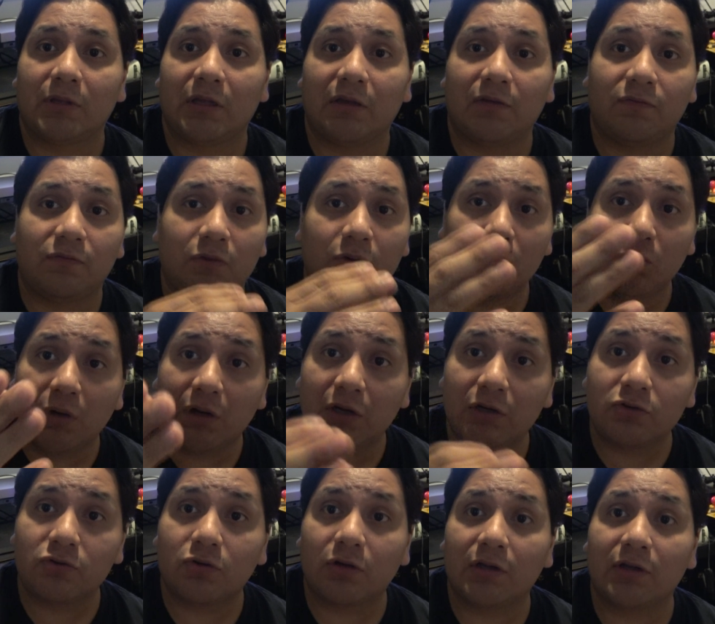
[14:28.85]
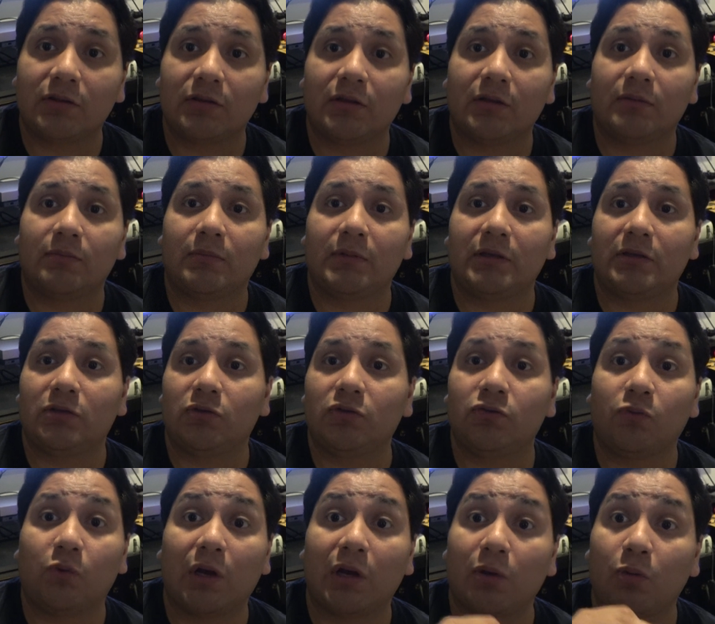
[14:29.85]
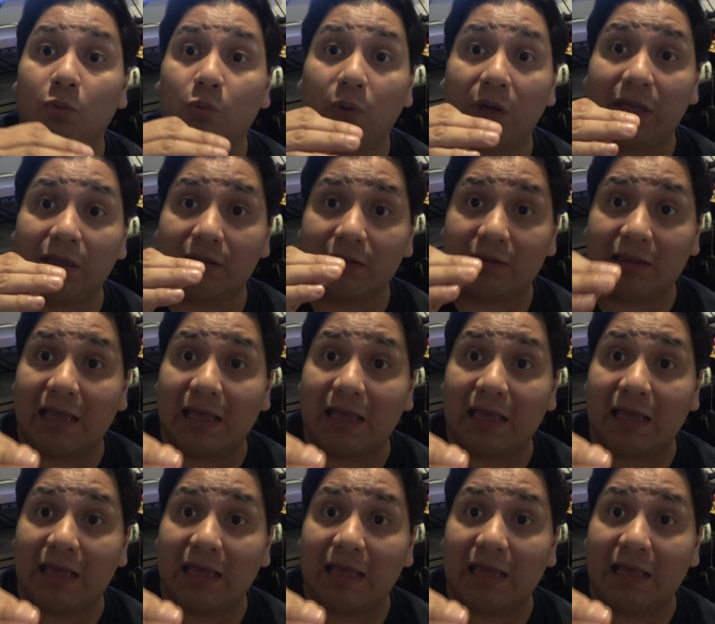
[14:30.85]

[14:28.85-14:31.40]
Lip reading: If you want to trust them and you want to wait